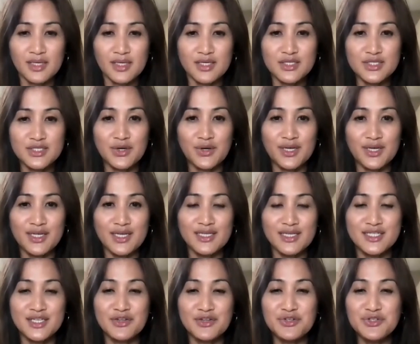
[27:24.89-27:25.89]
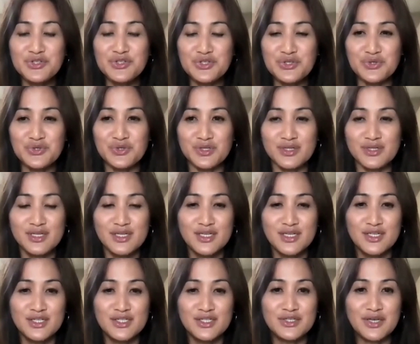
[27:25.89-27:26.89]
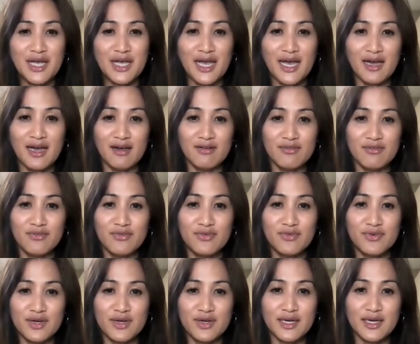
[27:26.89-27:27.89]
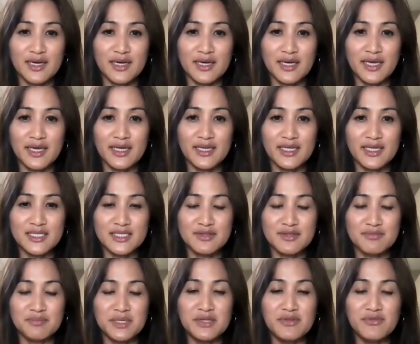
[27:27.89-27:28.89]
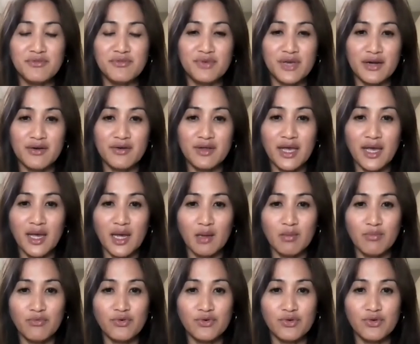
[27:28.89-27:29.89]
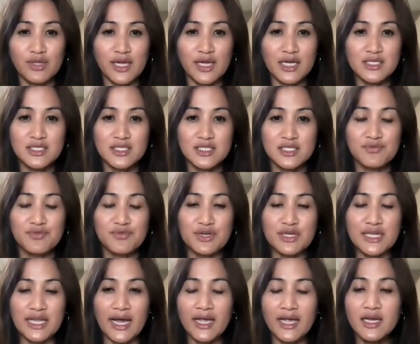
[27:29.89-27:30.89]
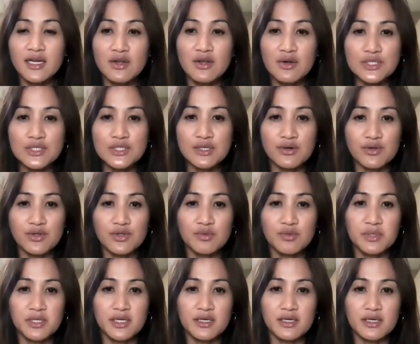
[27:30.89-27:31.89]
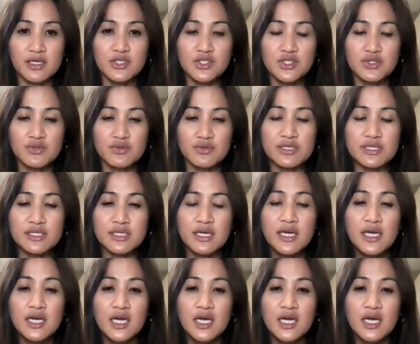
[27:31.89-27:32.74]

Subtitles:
So it's a good tool to have, and it's been very helpful, not just for diagnosing orthopedic injuries,